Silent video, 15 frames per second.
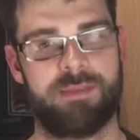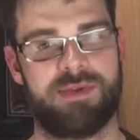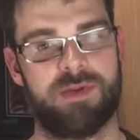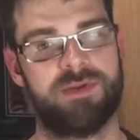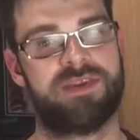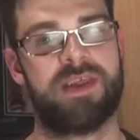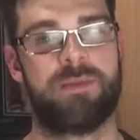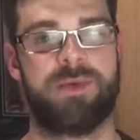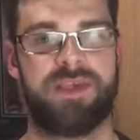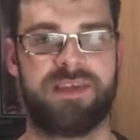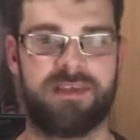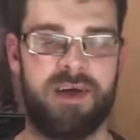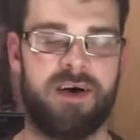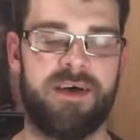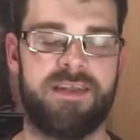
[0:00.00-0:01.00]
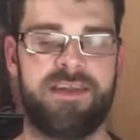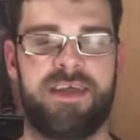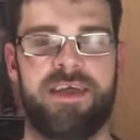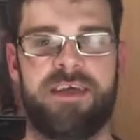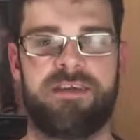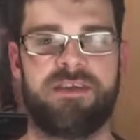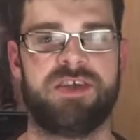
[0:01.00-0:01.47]
episodes that we saw in the
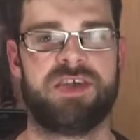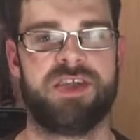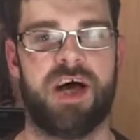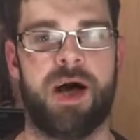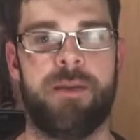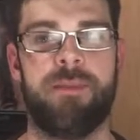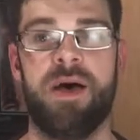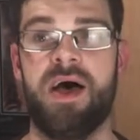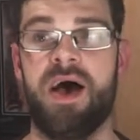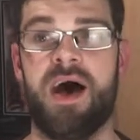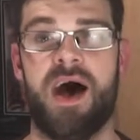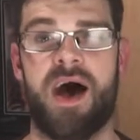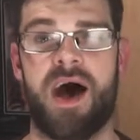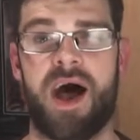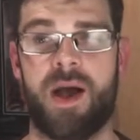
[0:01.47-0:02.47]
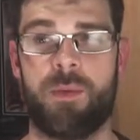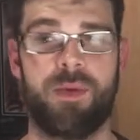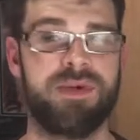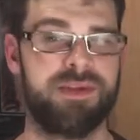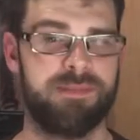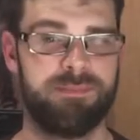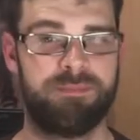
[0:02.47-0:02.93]
English dub, I
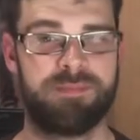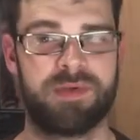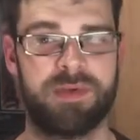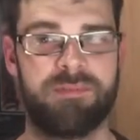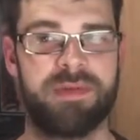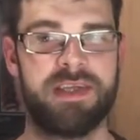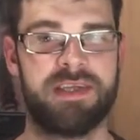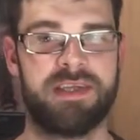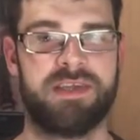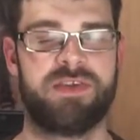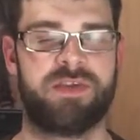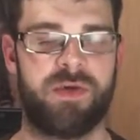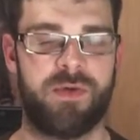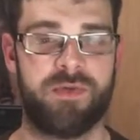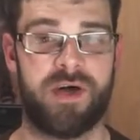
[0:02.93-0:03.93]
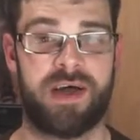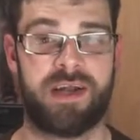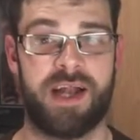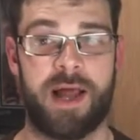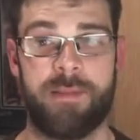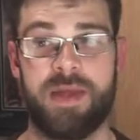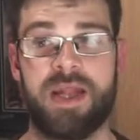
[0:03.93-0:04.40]
wasn't completely sold on
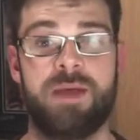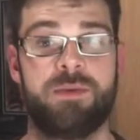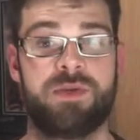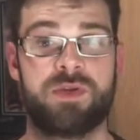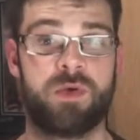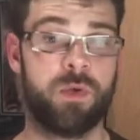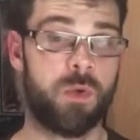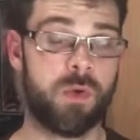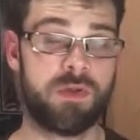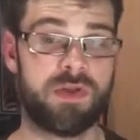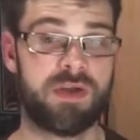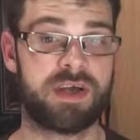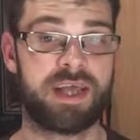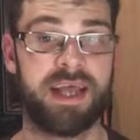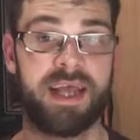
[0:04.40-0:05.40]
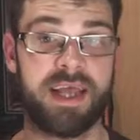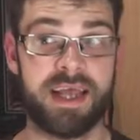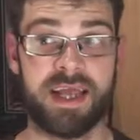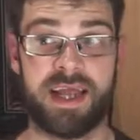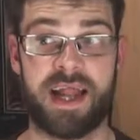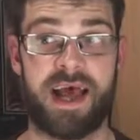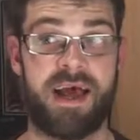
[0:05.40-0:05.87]
it. I mean, it was cool looking,
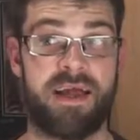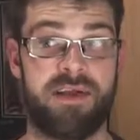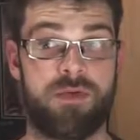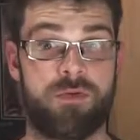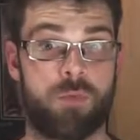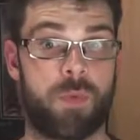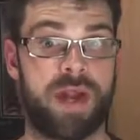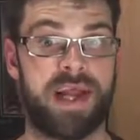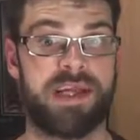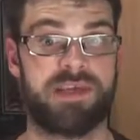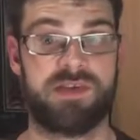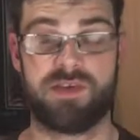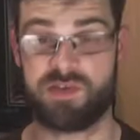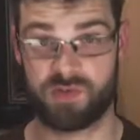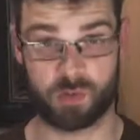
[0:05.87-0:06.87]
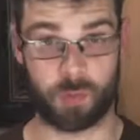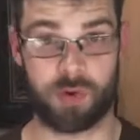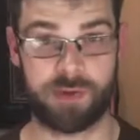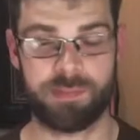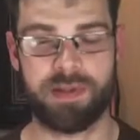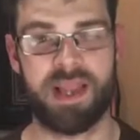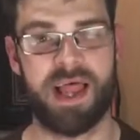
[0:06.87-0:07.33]
it had great
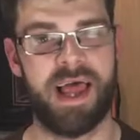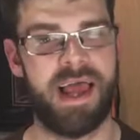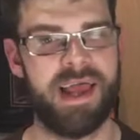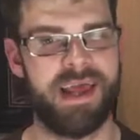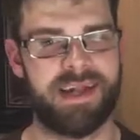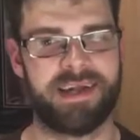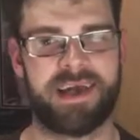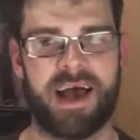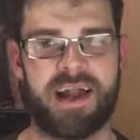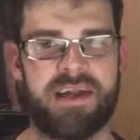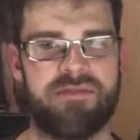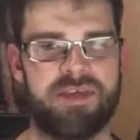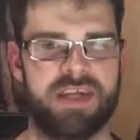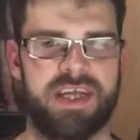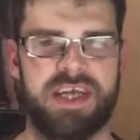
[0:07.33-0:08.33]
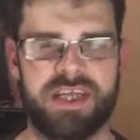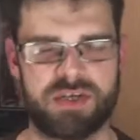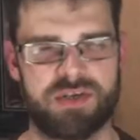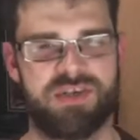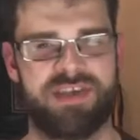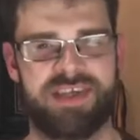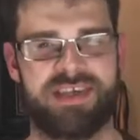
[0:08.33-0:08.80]
swordplay and kind of an
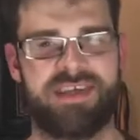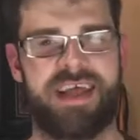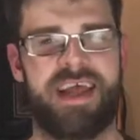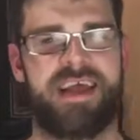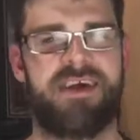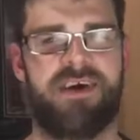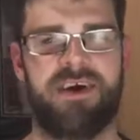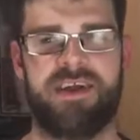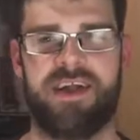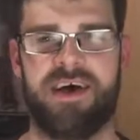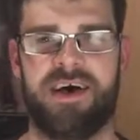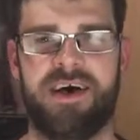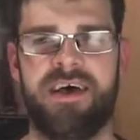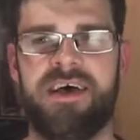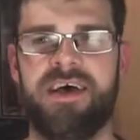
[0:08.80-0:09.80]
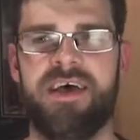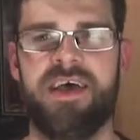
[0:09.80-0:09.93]
interesting take on, the